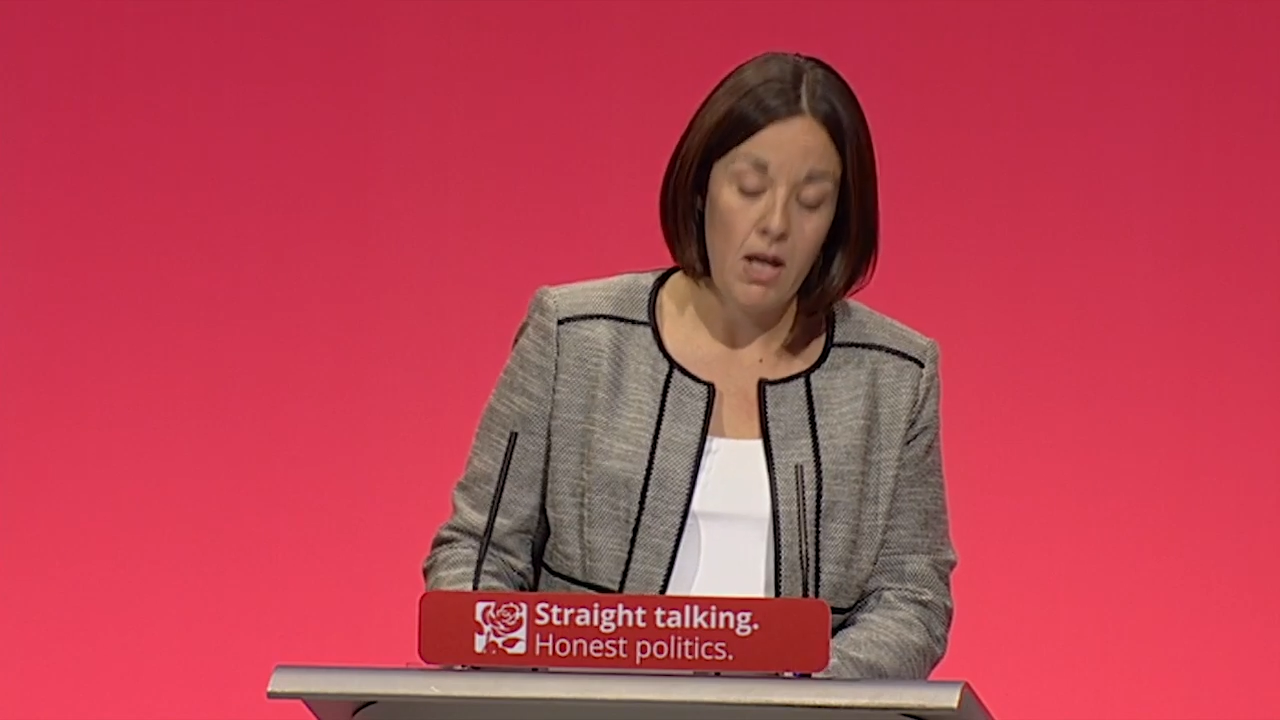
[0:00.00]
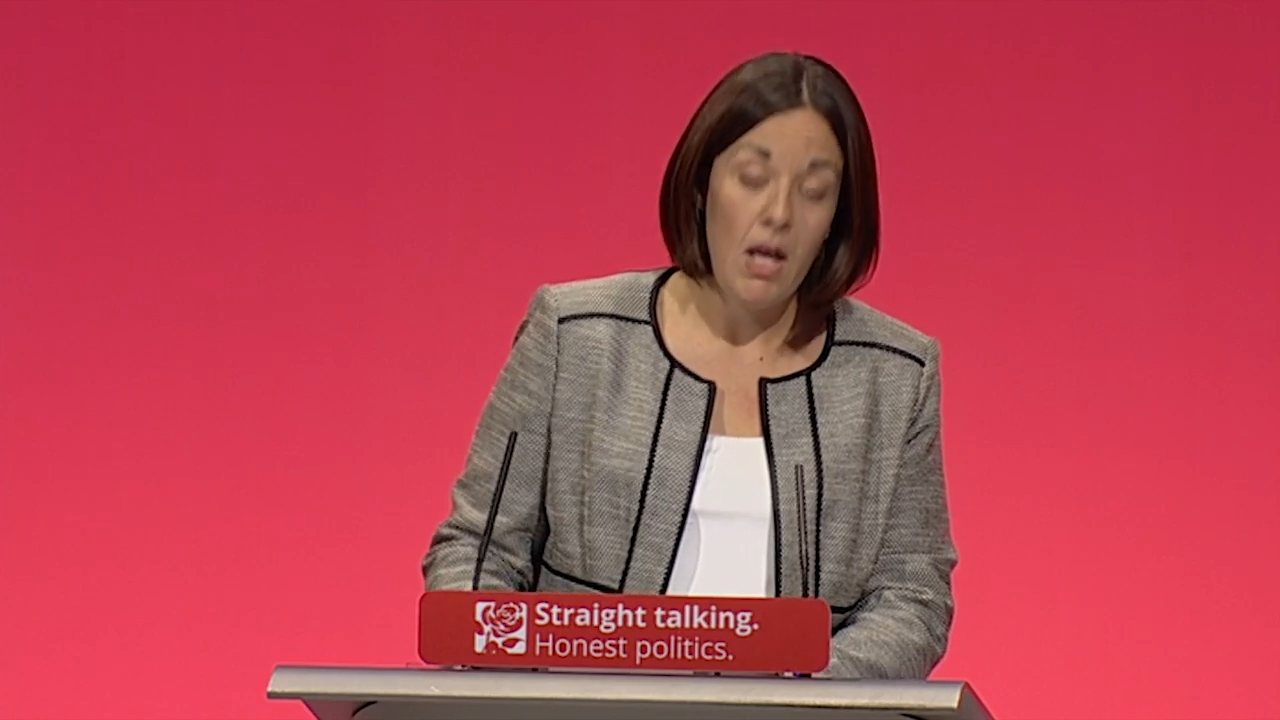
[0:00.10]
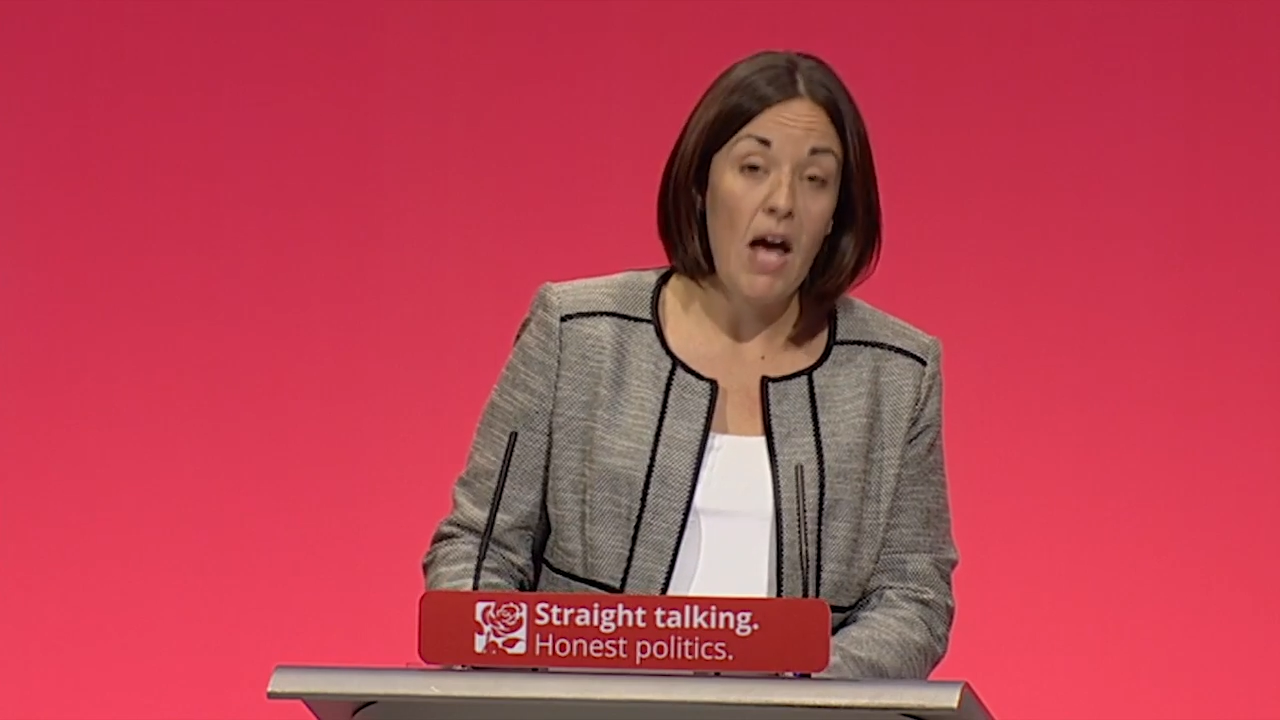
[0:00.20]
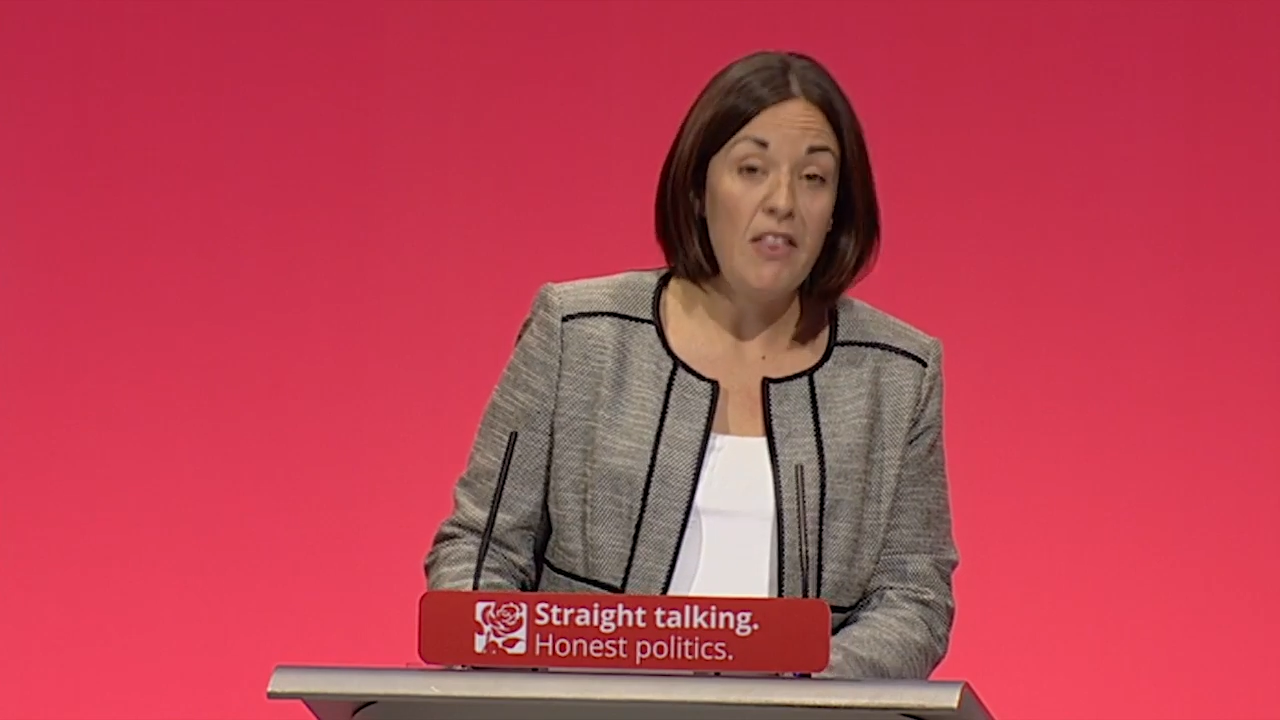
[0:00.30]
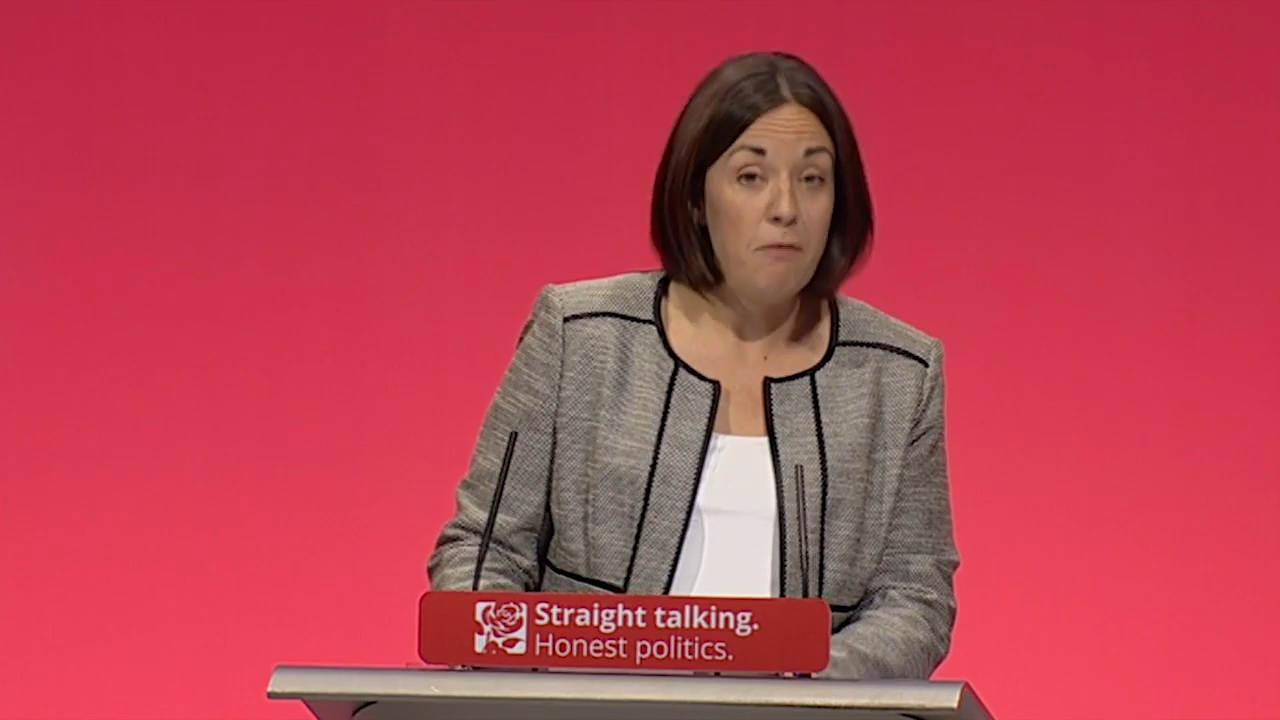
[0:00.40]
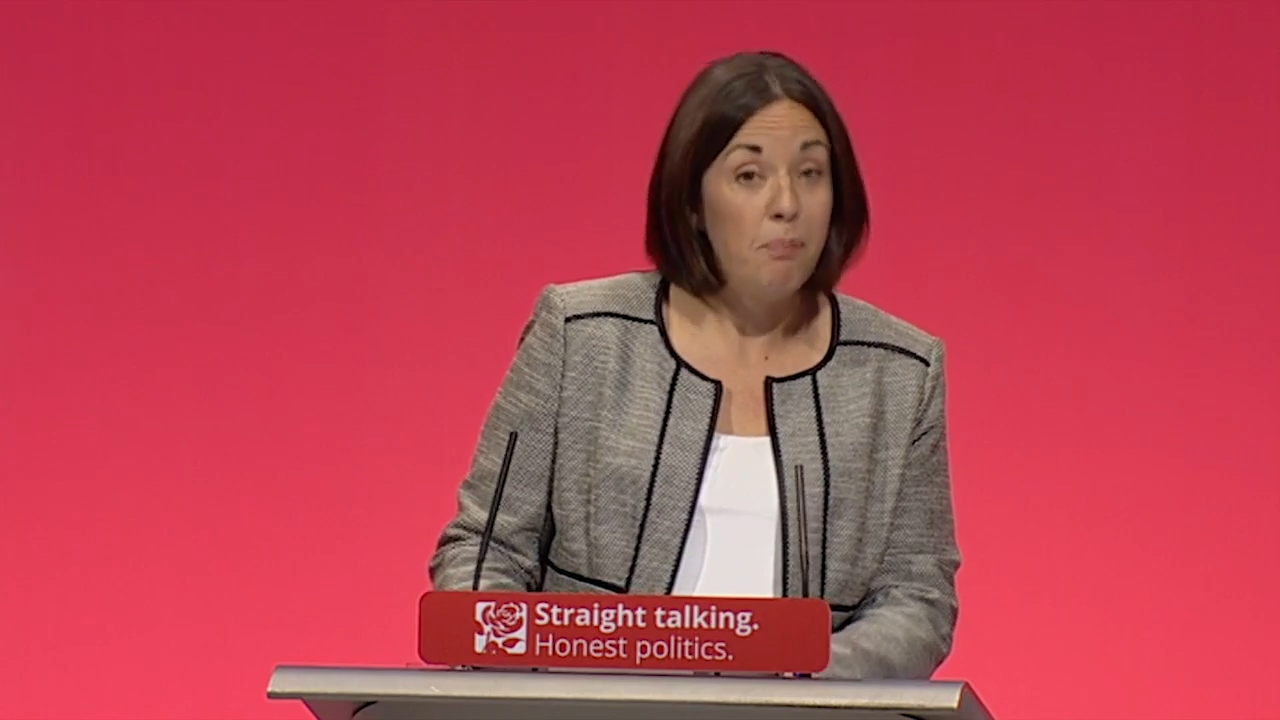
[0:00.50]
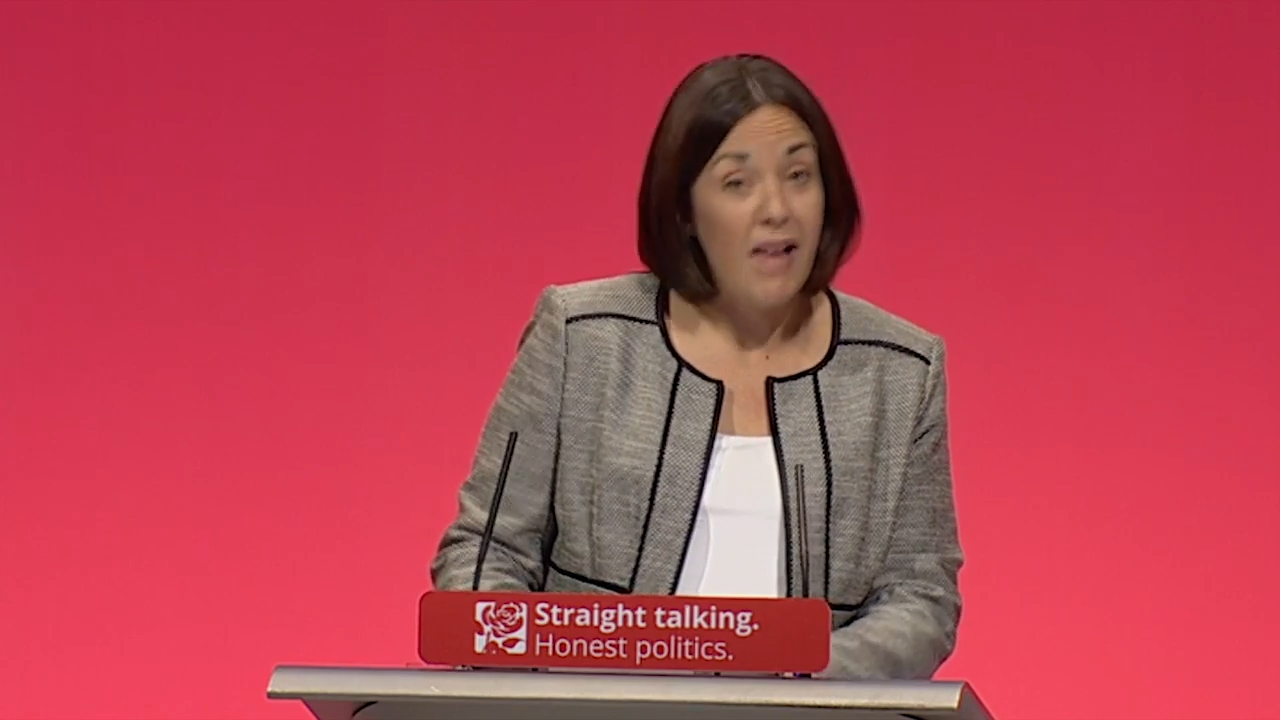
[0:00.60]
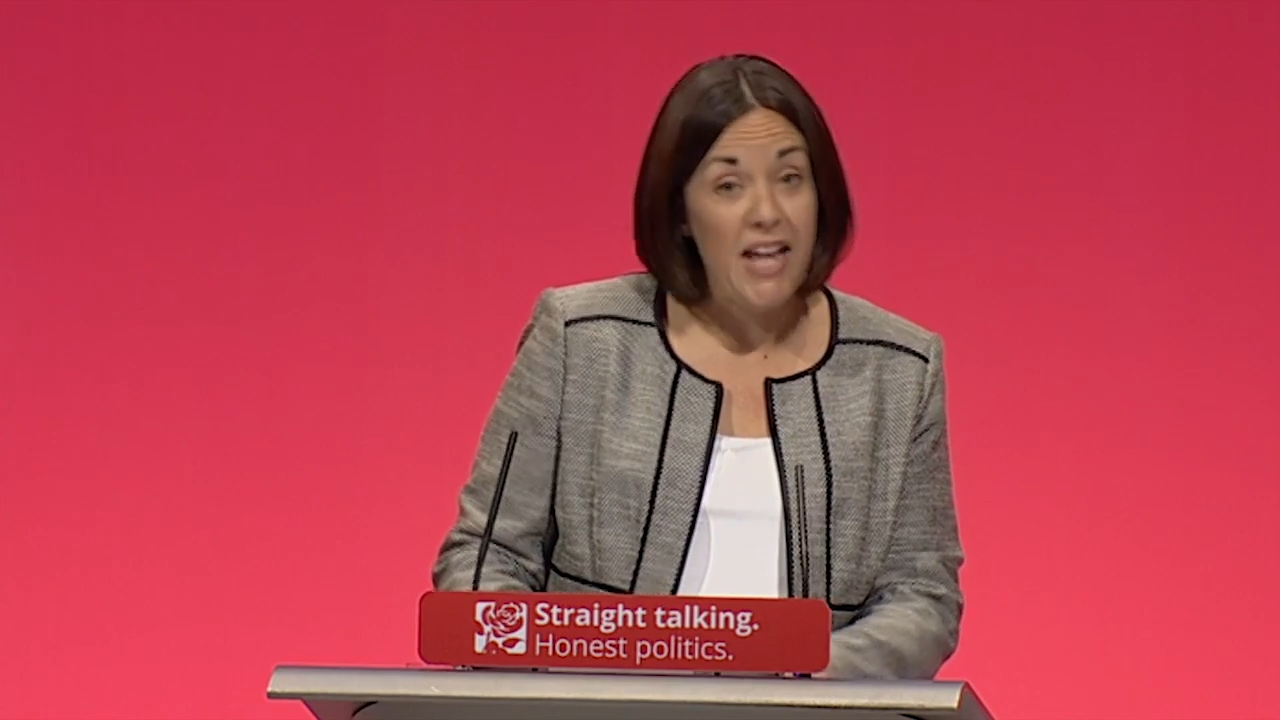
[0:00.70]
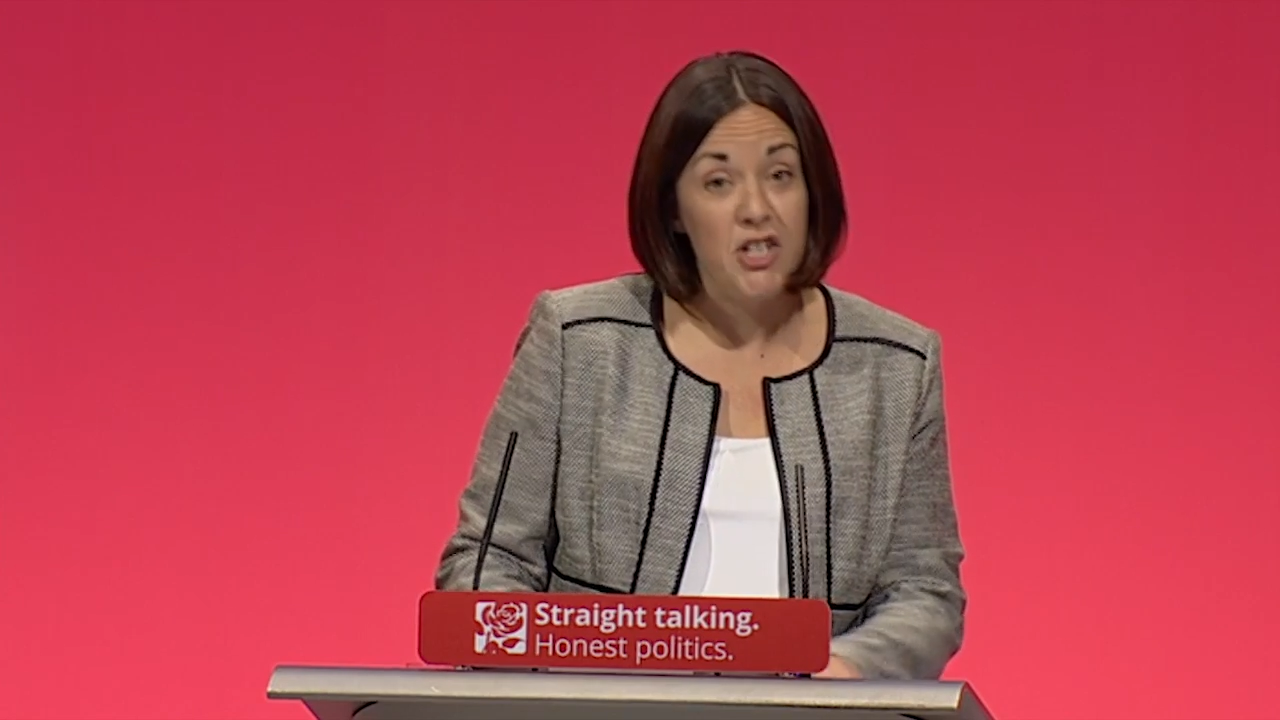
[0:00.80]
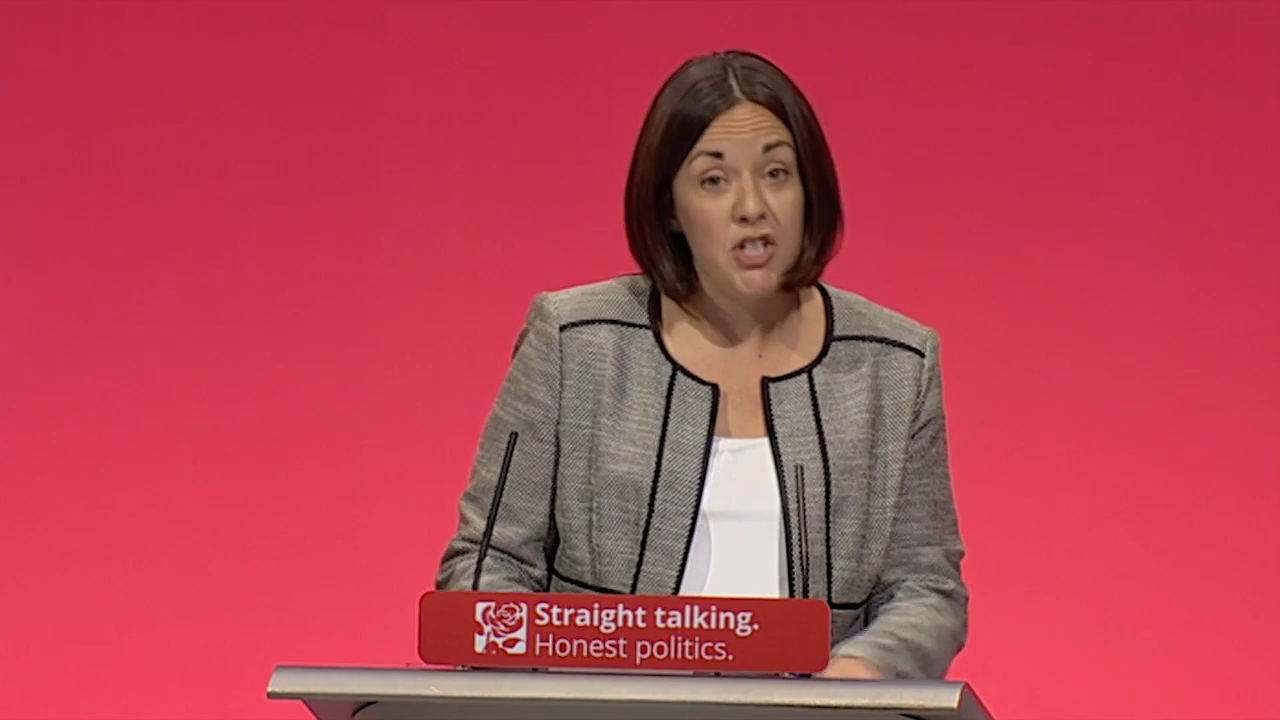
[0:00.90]
And they've
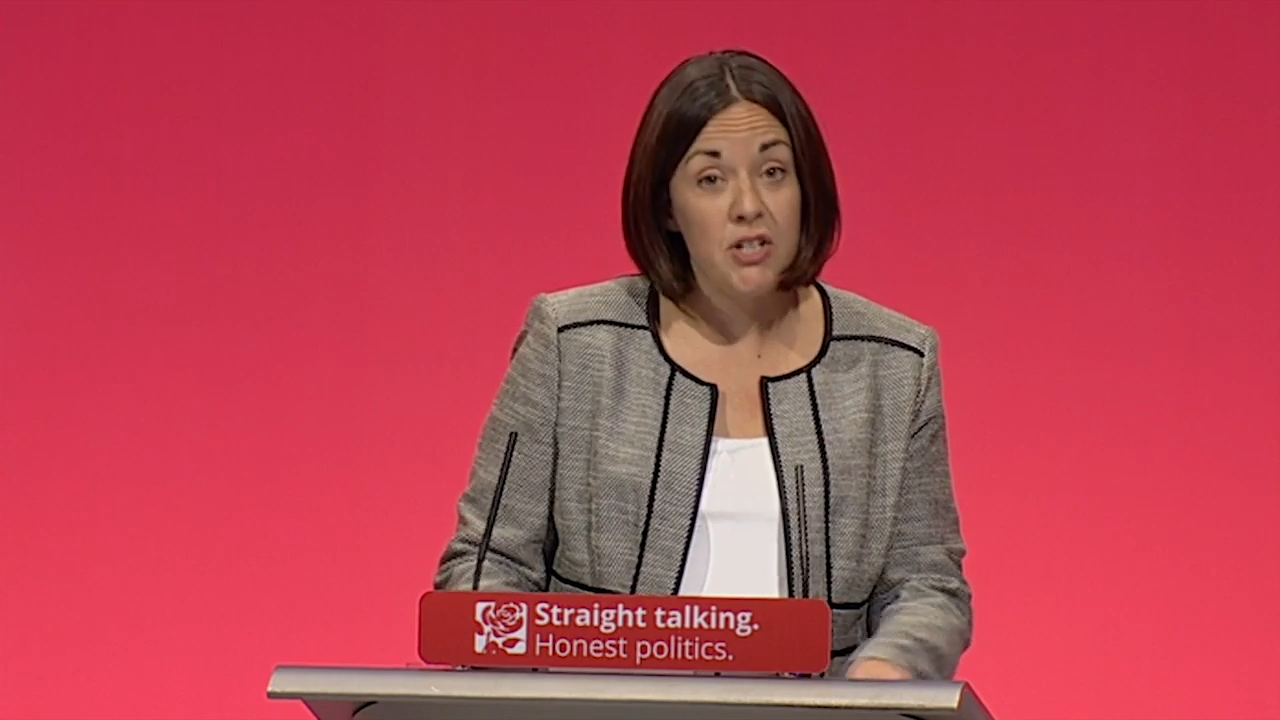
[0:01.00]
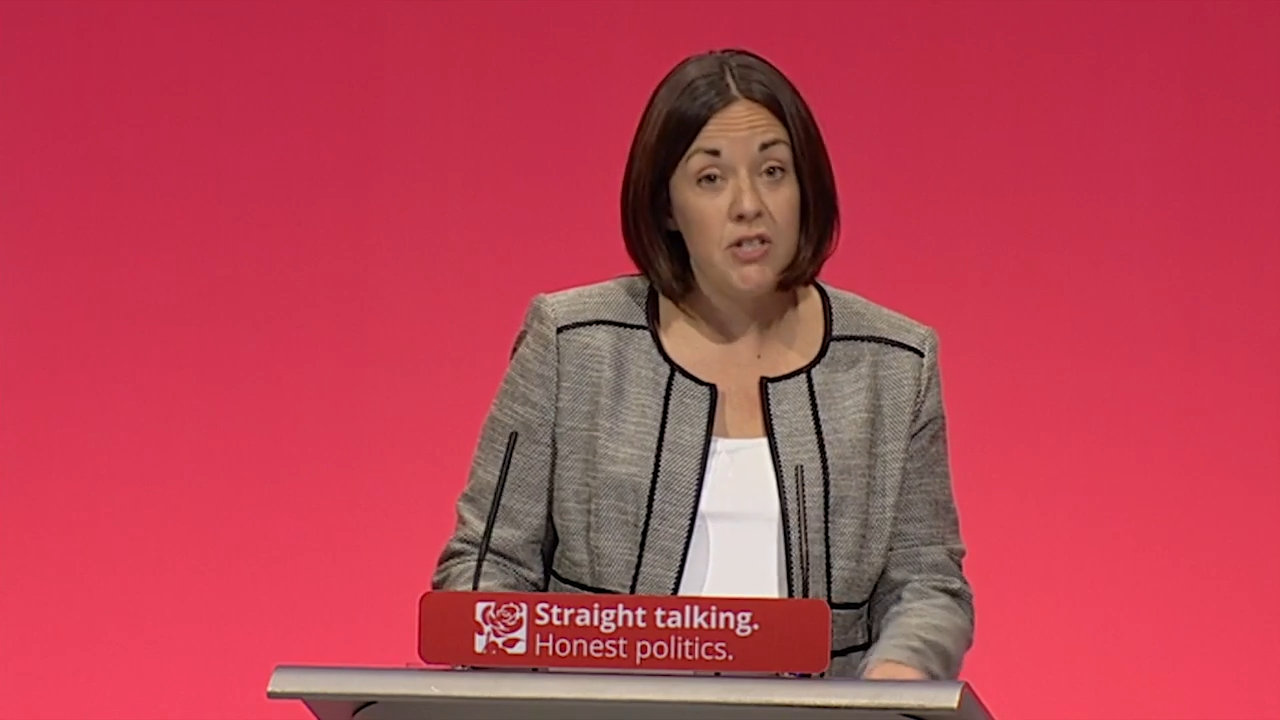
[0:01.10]
pledged